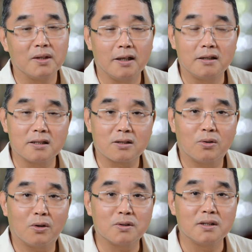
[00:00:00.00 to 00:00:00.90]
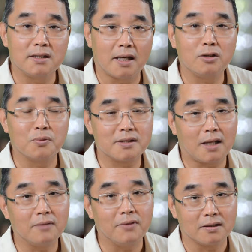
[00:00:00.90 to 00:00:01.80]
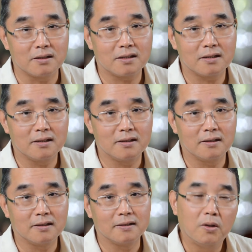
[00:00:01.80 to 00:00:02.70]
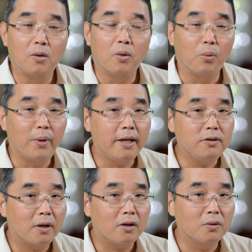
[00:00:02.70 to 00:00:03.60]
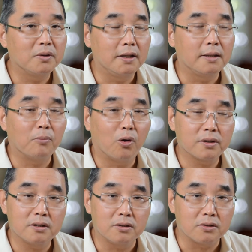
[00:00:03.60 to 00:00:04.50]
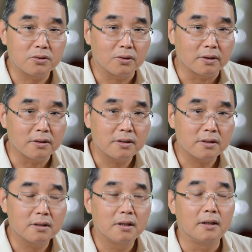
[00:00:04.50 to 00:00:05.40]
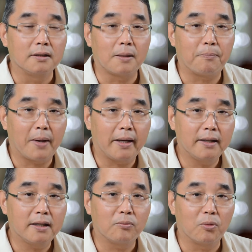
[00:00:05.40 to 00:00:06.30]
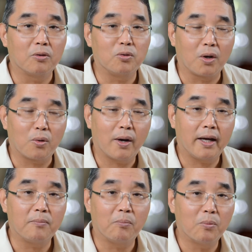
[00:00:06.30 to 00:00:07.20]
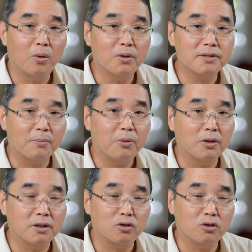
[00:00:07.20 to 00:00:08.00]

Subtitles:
It is called genuine savings. When your loan needs mortgage insurance, the bank will require more supporting